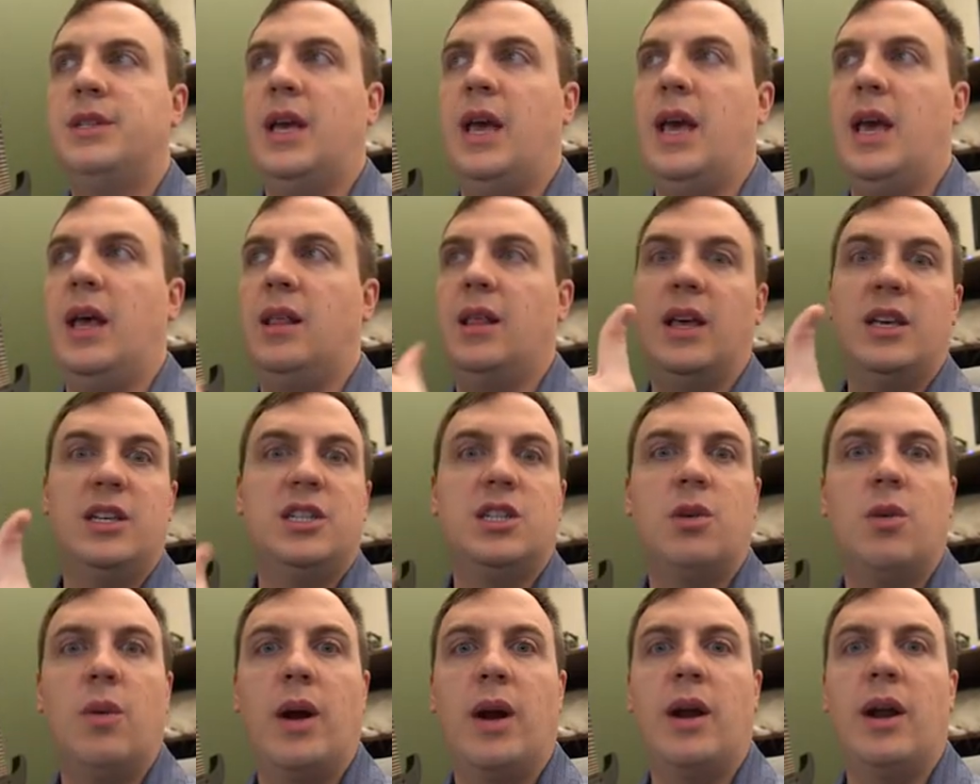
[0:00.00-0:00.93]
and like
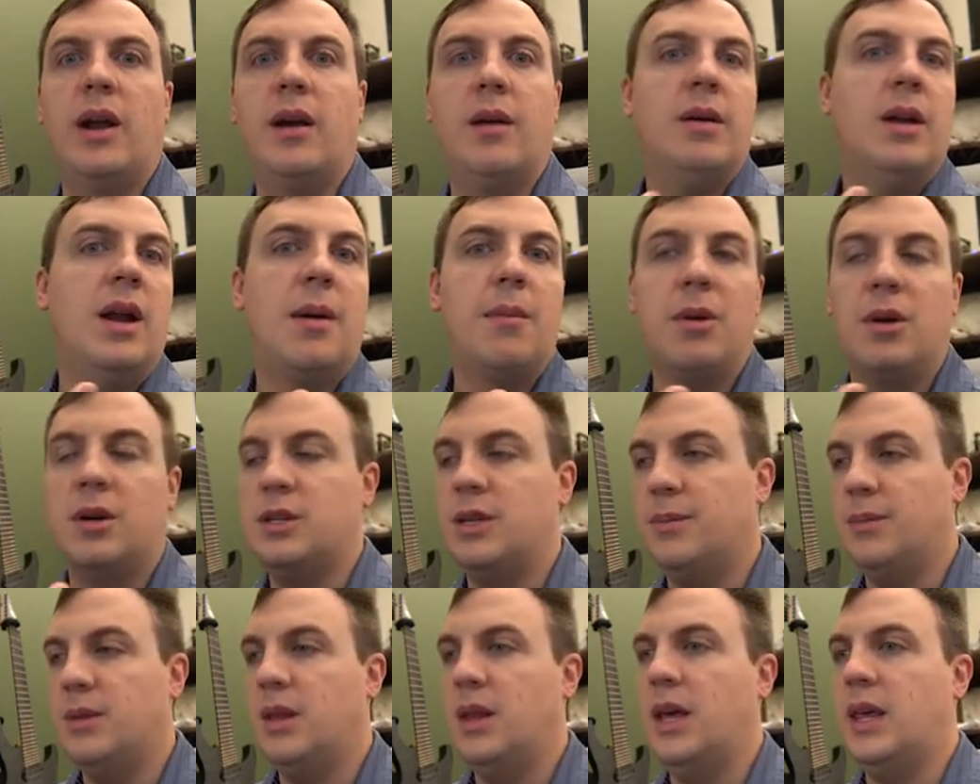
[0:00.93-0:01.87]
squaring a number,
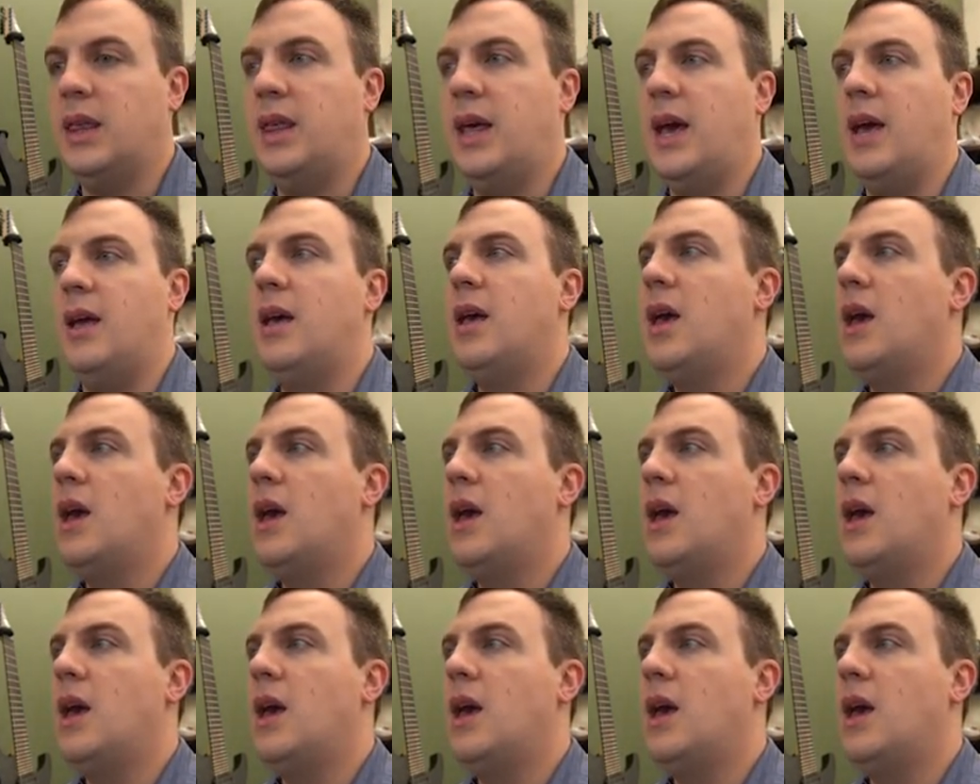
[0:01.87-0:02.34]
something like that.